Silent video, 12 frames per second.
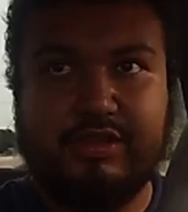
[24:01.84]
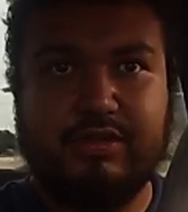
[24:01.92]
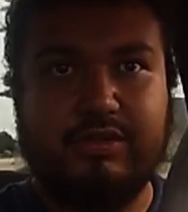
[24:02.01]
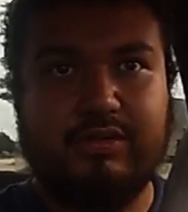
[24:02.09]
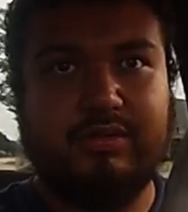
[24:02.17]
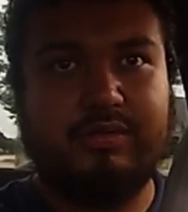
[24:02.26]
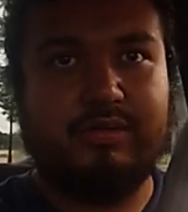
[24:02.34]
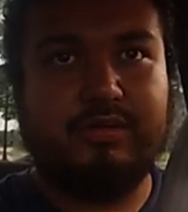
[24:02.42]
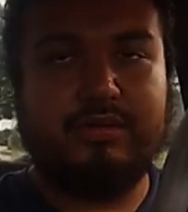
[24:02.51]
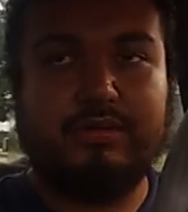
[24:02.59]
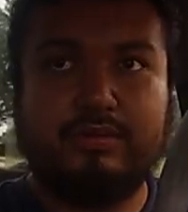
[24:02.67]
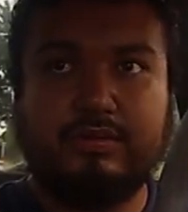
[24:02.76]
do,
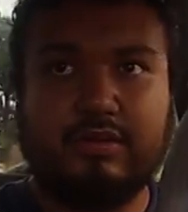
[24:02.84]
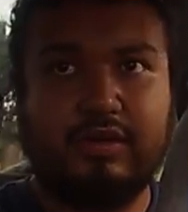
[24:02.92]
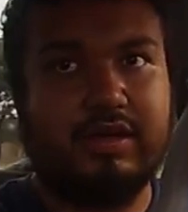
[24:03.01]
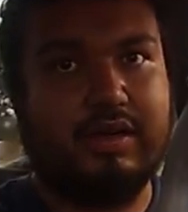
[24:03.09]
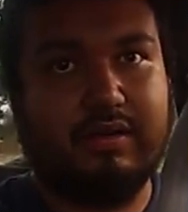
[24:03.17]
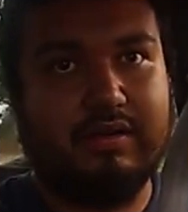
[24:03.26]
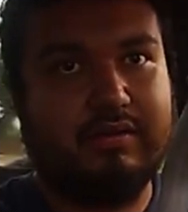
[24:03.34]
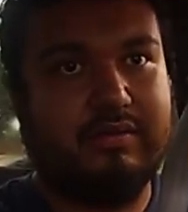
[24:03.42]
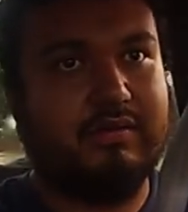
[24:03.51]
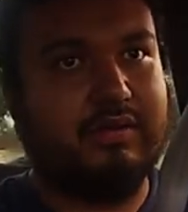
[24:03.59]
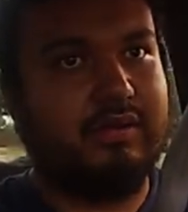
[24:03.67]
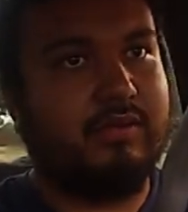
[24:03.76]
or
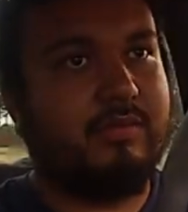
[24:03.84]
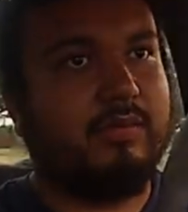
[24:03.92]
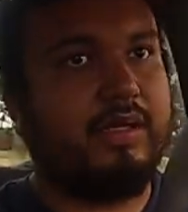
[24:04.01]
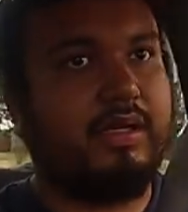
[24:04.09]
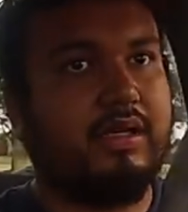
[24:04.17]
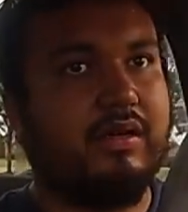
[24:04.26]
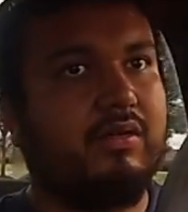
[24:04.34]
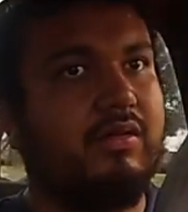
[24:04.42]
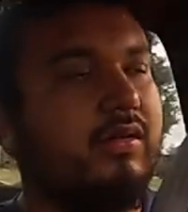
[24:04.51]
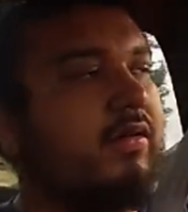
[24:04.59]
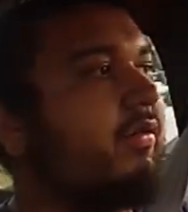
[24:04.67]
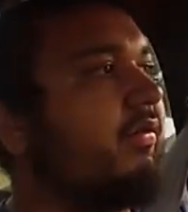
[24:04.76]
me and a
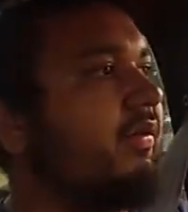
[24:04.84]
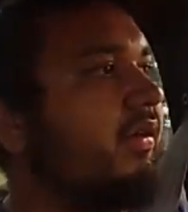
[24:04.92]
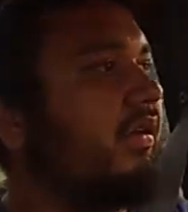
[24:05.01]
crew